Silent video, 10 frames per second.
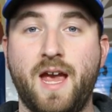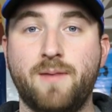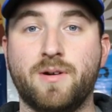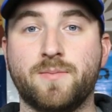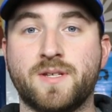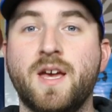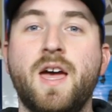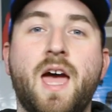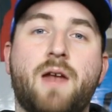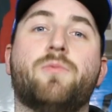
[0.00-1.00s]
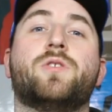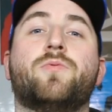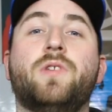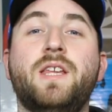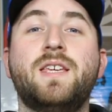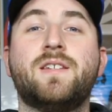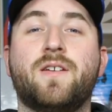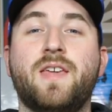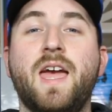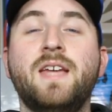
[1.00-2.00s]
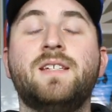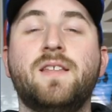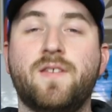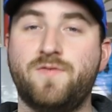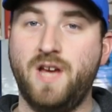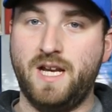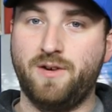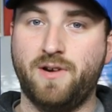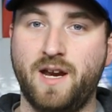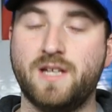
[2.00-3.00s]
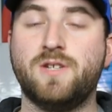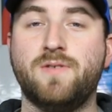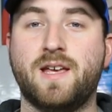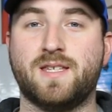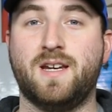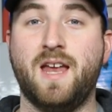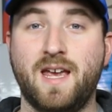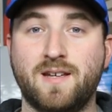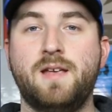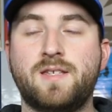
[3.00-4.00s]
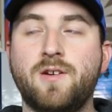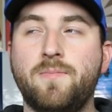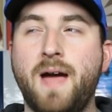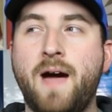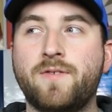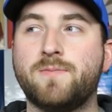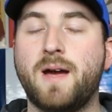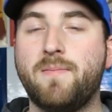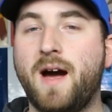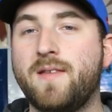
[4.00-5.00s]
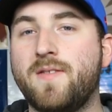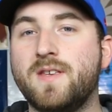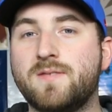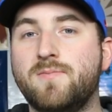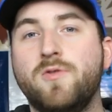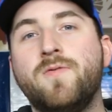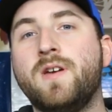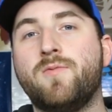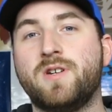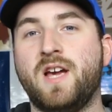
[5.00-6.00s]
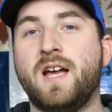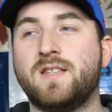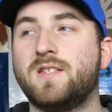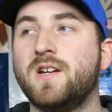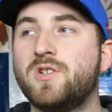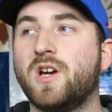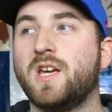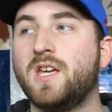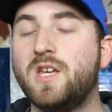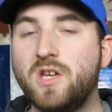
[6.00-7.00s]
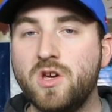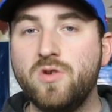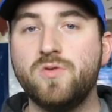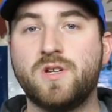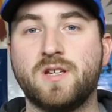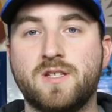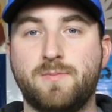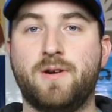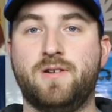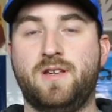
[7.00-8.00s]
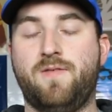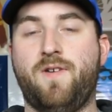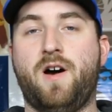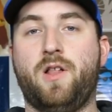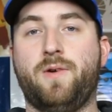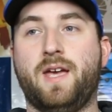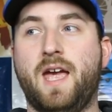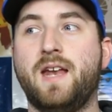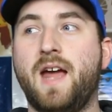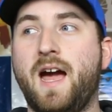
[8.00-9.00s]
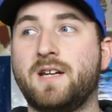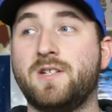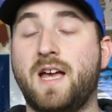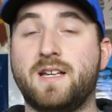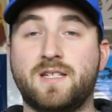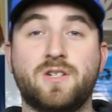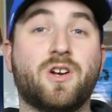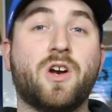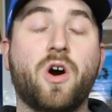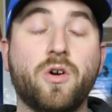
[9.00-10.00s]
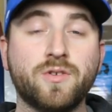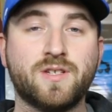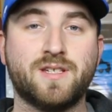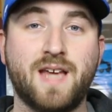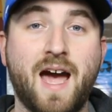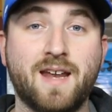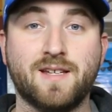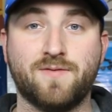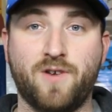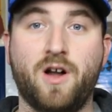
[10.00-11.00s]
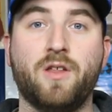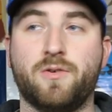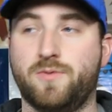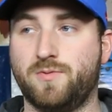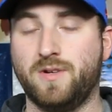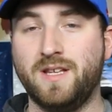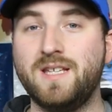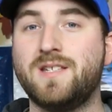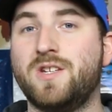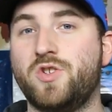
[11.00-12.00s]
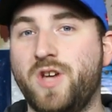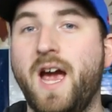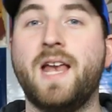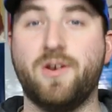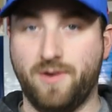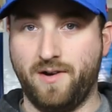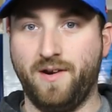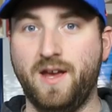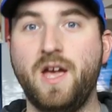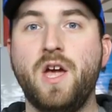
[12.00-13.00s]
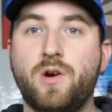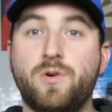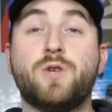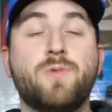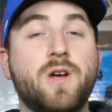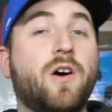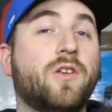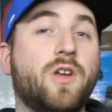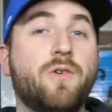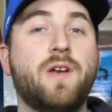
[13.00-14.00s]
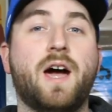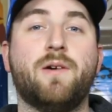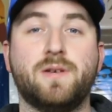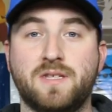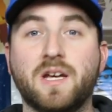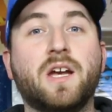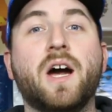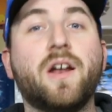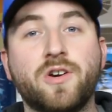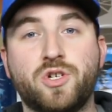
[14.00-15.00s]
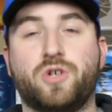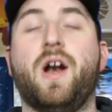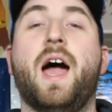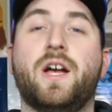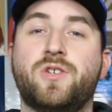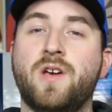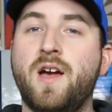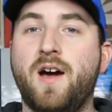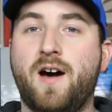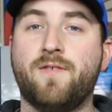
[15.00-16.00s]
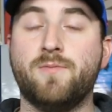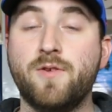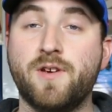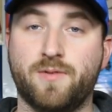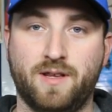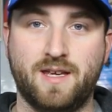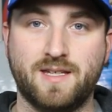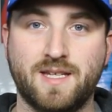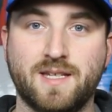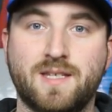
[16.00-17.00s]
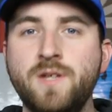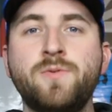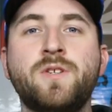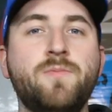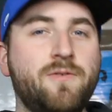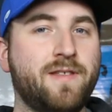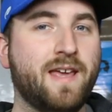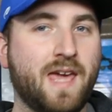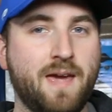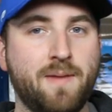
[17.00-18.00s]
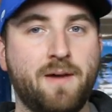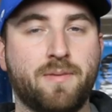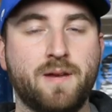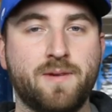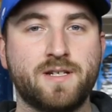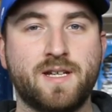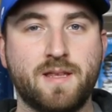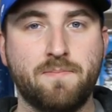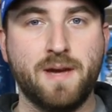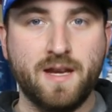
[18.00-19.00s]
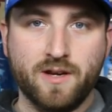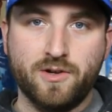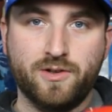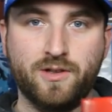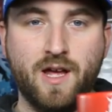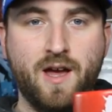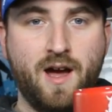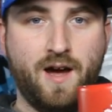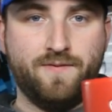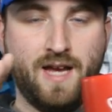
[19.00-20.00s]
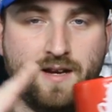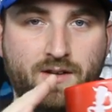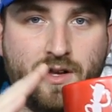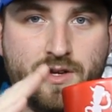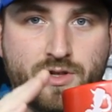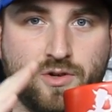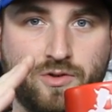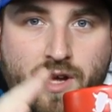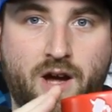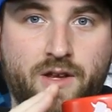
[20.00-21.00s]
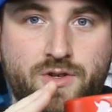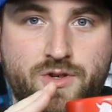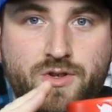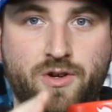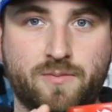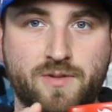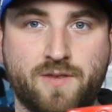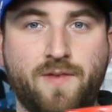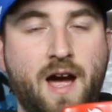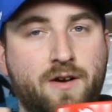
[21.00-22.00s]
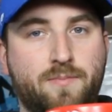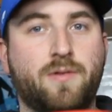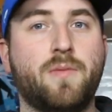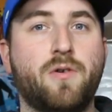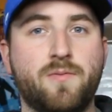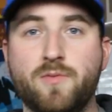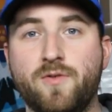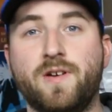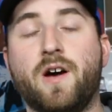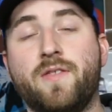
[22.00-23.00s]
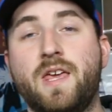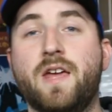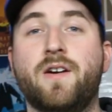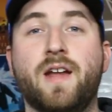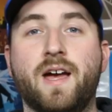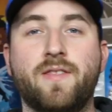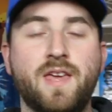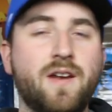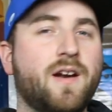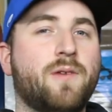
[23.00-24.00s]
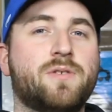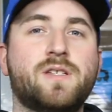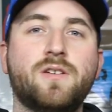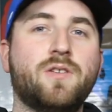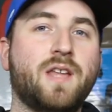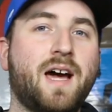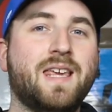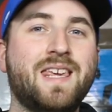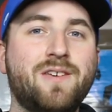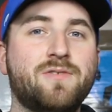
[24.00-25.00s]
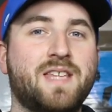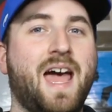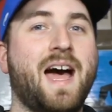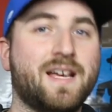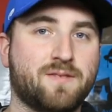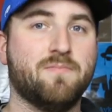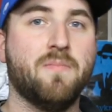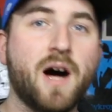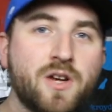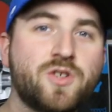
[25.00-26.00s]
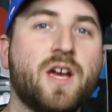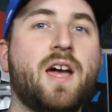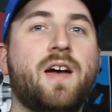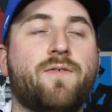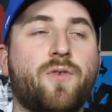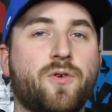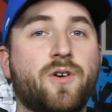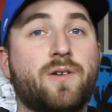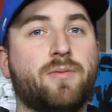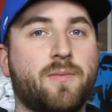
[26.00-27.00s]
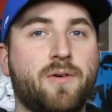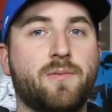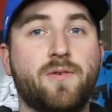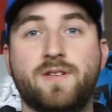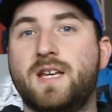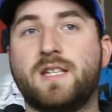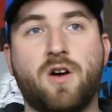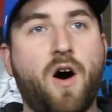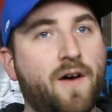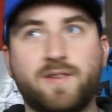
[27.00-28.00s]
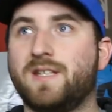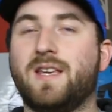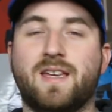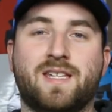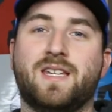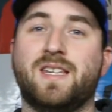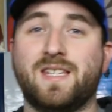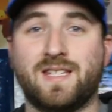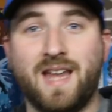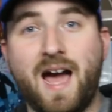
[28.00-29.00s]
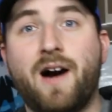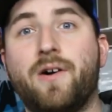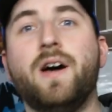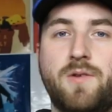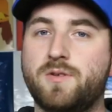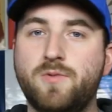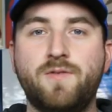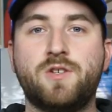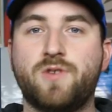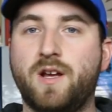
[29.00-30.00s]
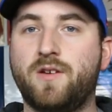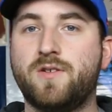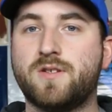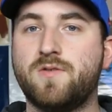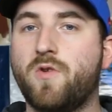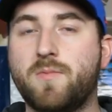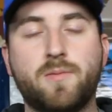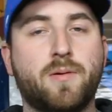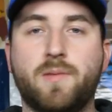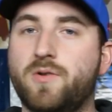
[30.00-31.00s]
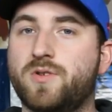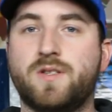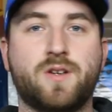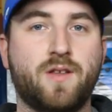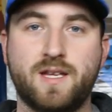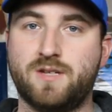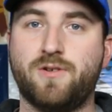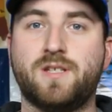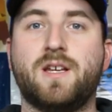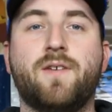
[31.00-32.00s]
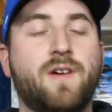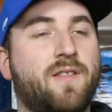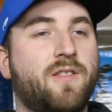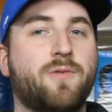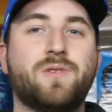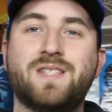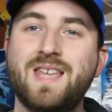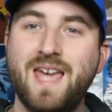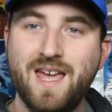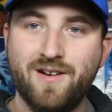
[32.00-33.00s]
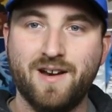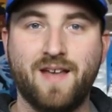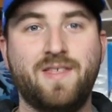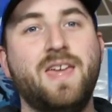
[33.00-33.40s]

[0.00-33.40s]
Abrams, and was released on the 18th of January in 2008. It still baffles my mind that this movie, which had such a huge conspiracy following and actually has such a cult status following, was released in January, which we all know now as the gutter trash of movie releases. This was a movie that came out pretty much at the pinnacle of technological knowledge in terms of how to promote a movie on the internet. The internet was still not used as much for promoting movies as obviously as it is now. There was movie trailers, normal promotions, all that sort of stuff, and then there was the internet.